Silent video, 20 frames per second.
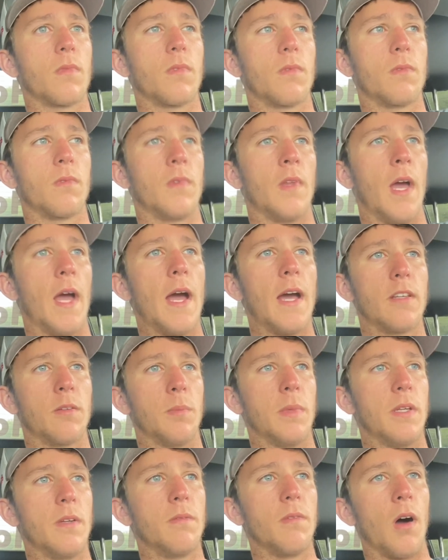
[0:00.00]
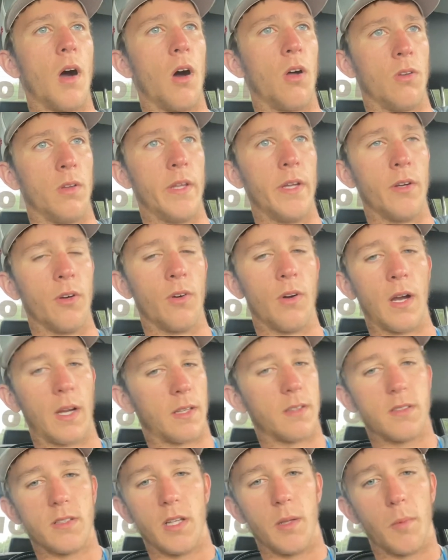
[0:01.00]
the hats be all legal. I
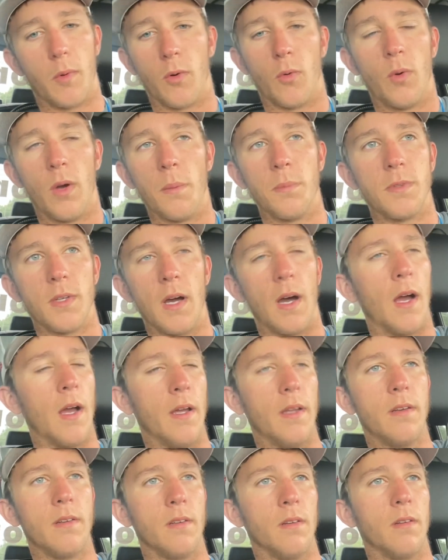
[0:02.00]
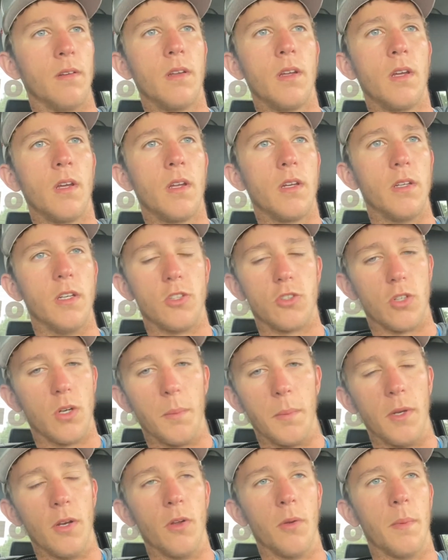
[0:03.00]
can sell them on a website and
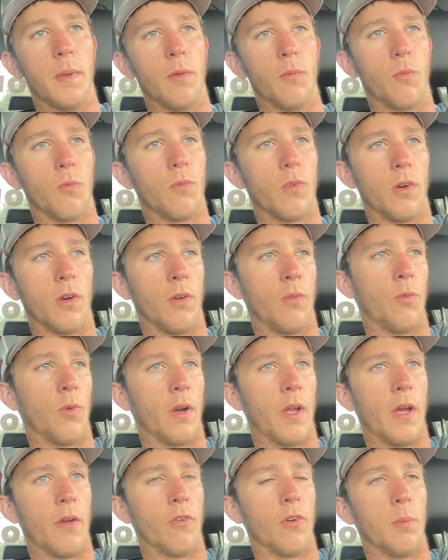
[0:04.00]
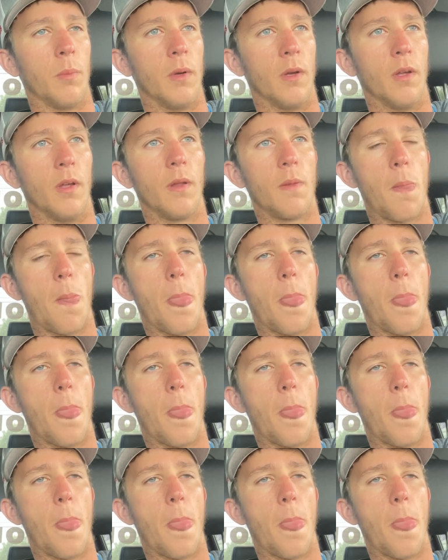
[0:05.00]
distribute them and whatever, but